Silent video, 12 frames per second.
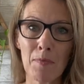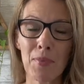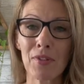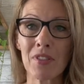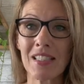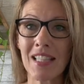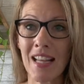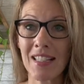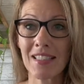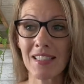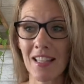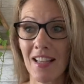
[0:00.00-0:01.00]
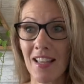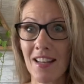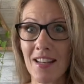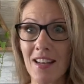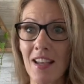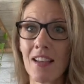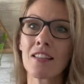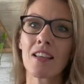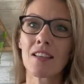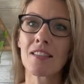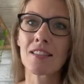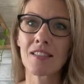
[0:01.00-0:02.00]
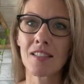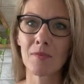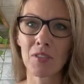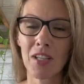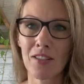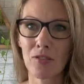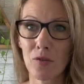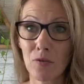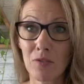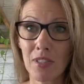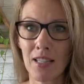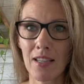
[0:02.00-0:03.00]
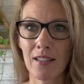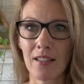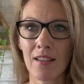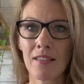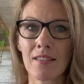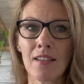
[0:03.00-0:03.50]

because that is another subject altogether,